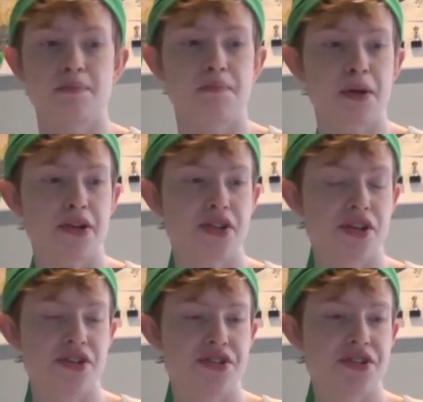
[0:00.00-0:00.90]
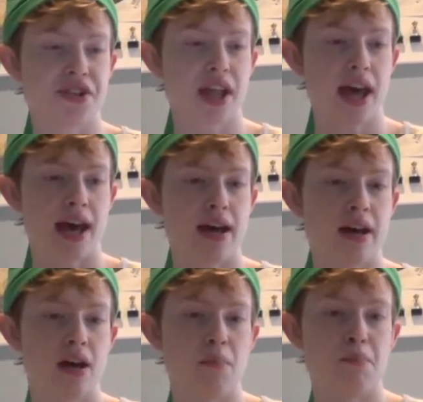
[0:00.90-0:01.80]
pictures there,
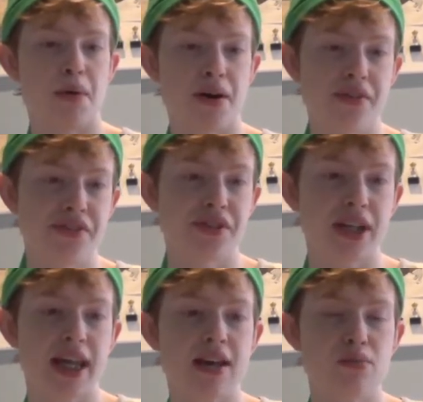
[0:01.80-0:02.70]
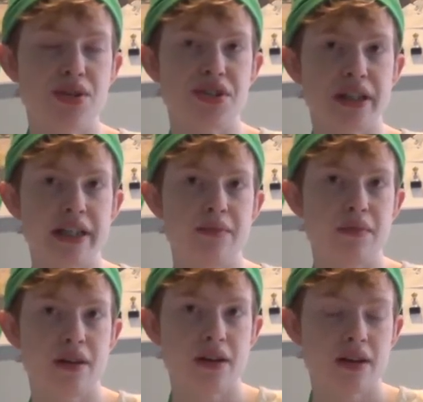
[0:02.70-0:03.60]
but here is the
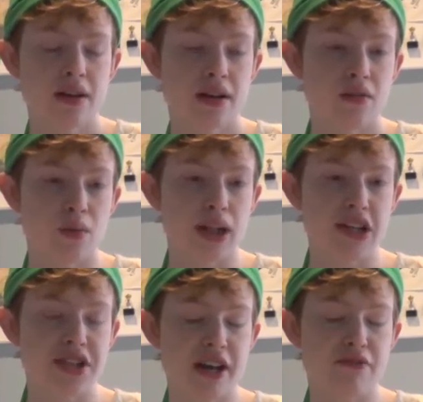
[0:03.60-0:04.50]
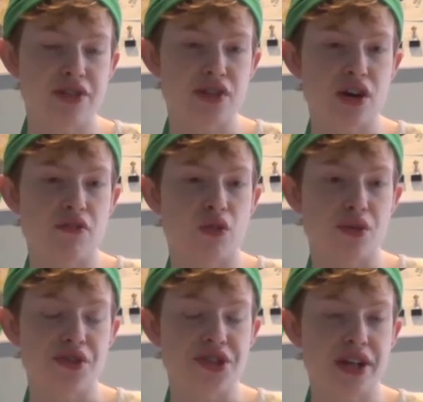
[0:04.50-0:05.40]
release date for Star
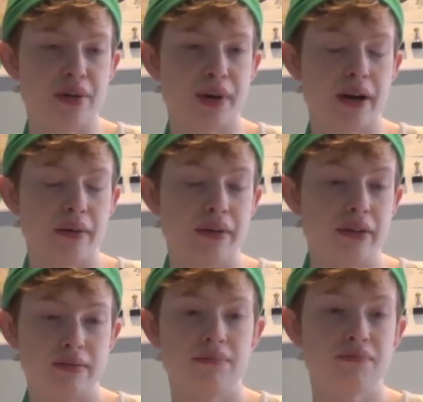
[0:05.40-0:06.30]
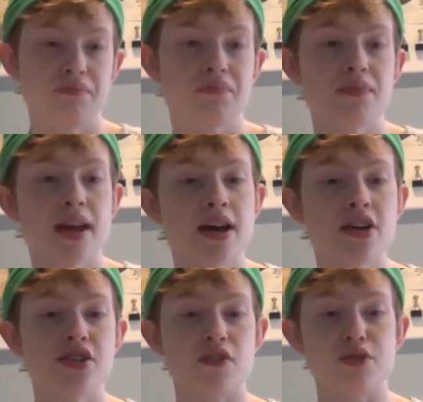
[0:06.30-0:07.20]
Fox Zero.
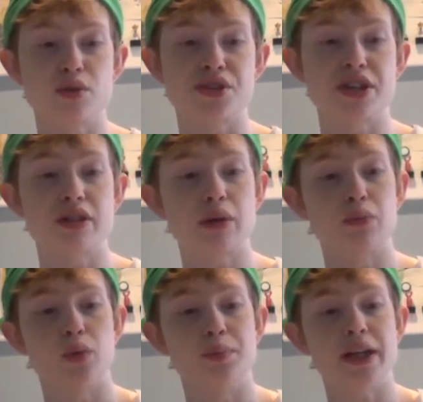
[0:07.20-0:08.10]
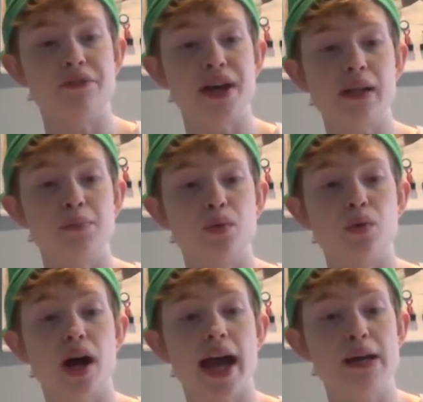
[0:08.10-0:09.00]
Star Fox Zero will be
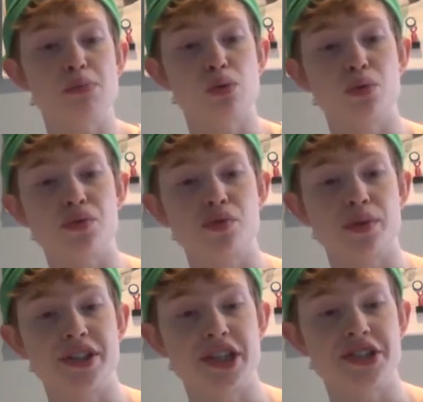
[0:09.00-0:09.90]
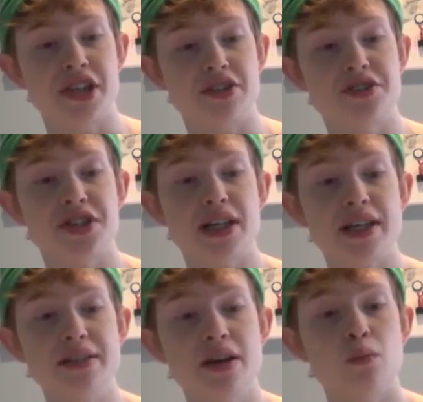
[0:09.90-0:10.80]
available April twenty
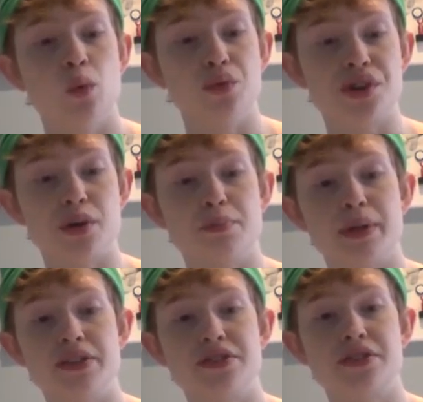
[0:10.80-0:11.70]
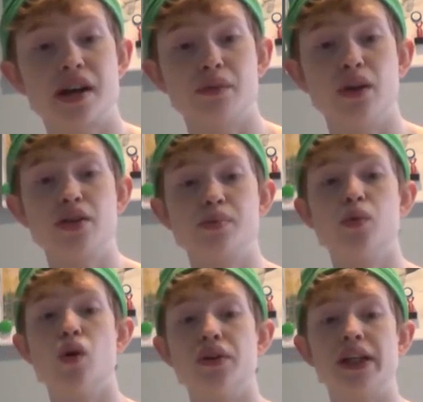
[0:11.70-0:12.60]
sixteen, will also be
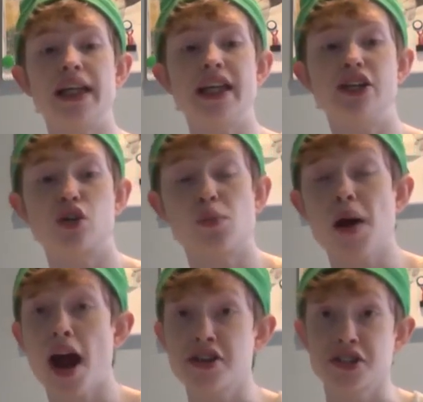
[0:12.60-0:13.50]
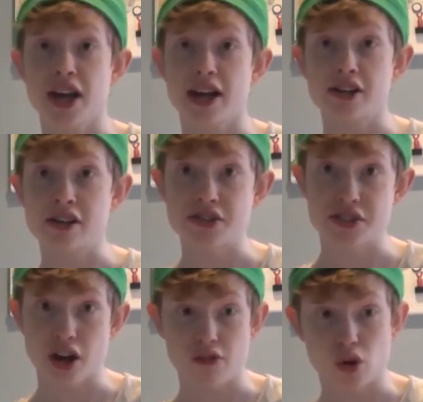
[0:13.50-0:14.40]
downloadable on the eShop, hashtag
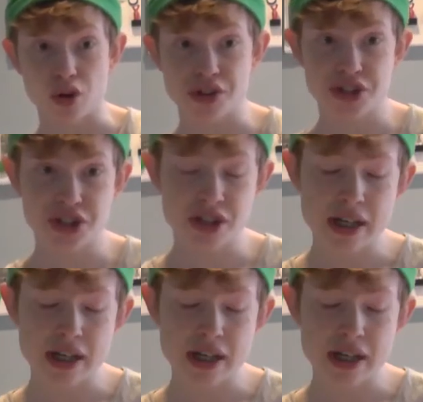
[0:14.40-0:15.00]
Star Fox.